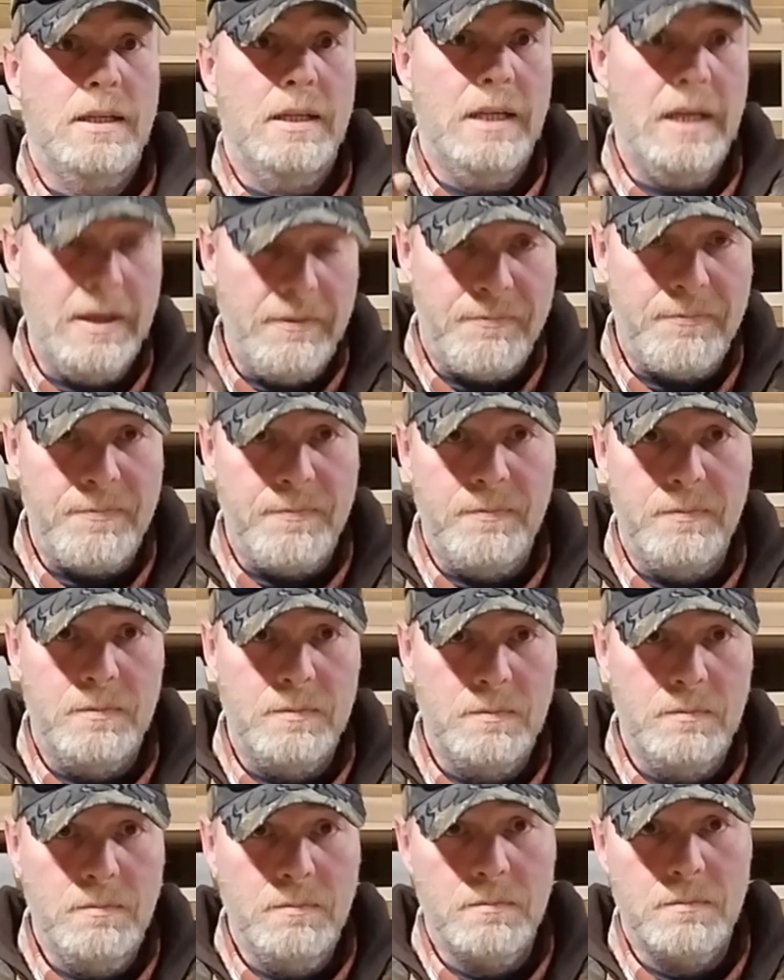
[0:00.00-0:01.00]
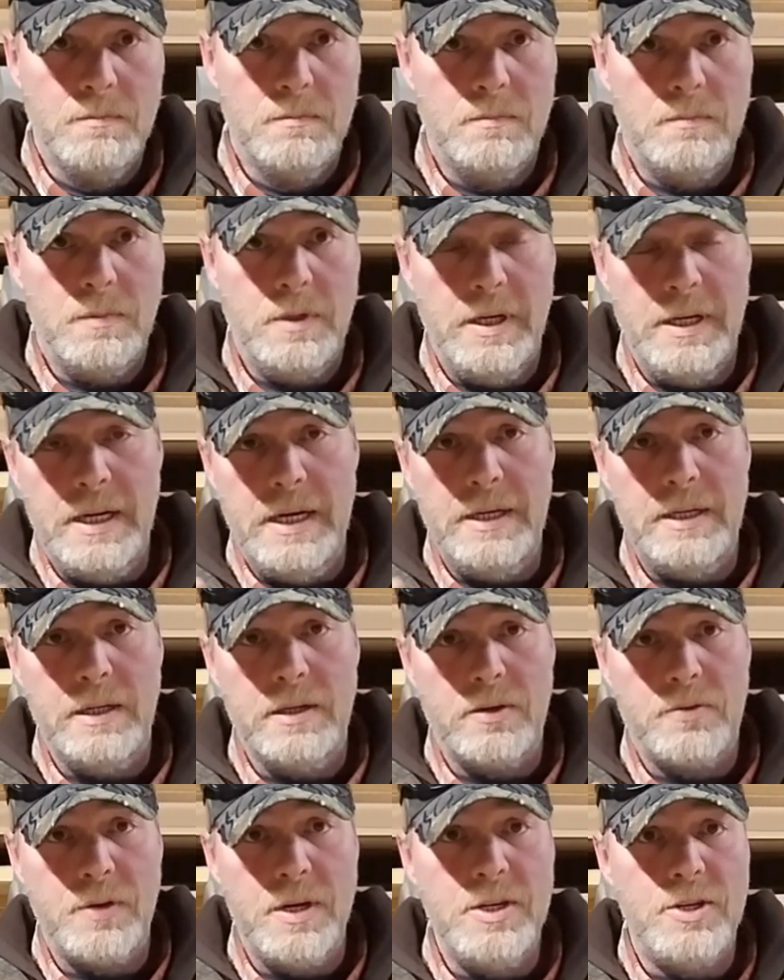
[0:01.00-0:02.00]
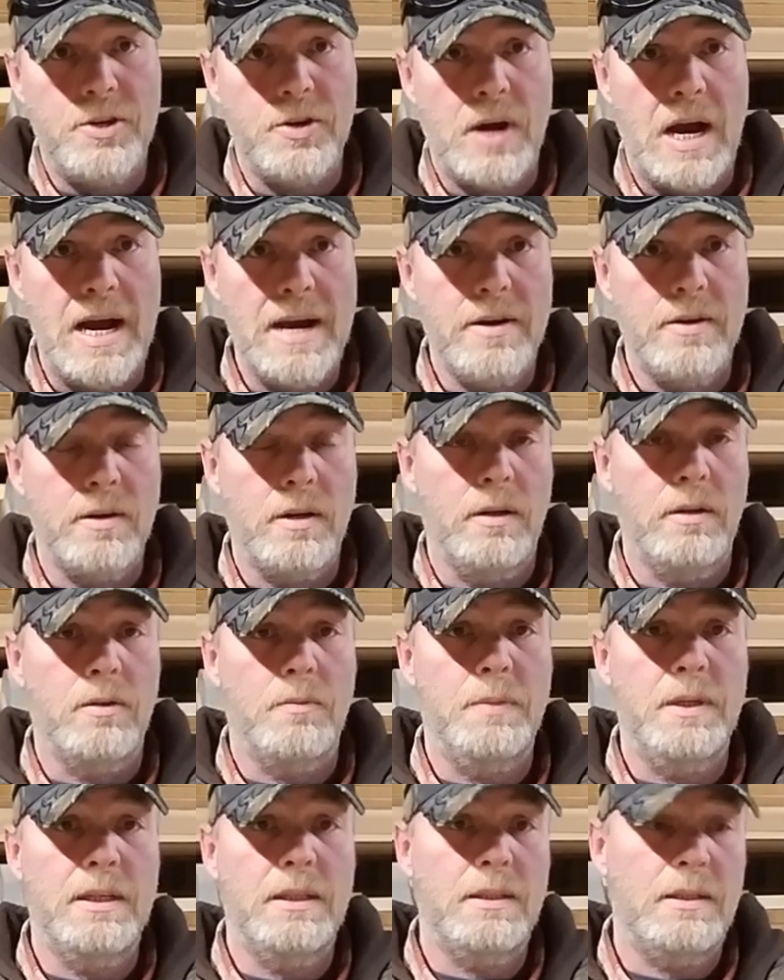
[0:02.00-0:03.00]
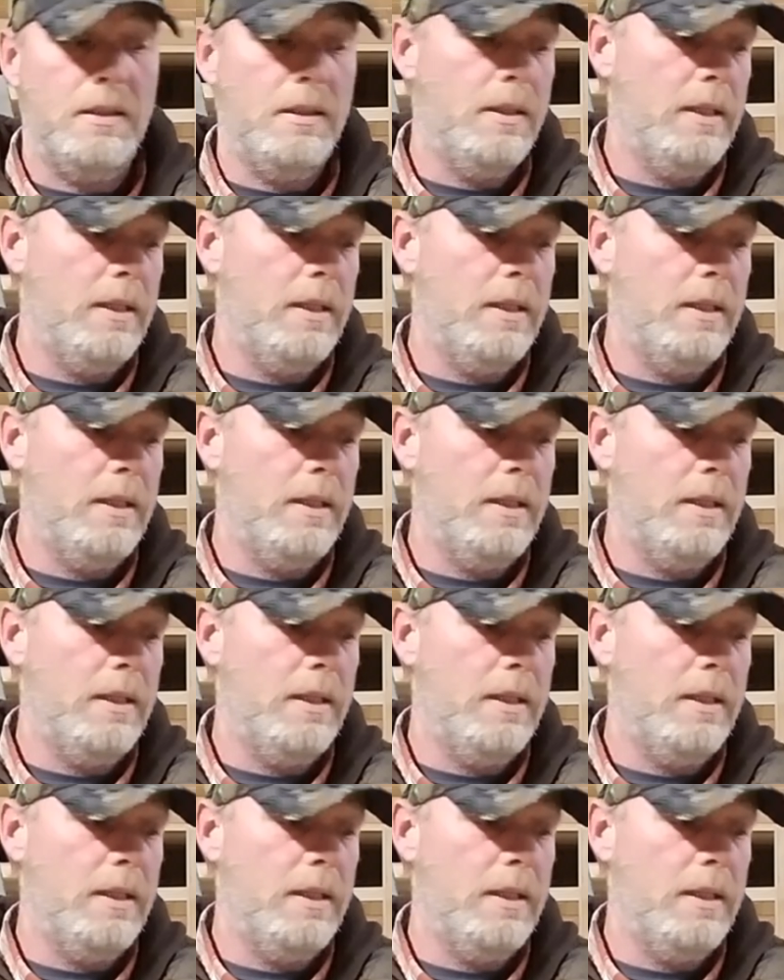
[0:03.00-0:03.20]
if you need to increase your iron a little bit,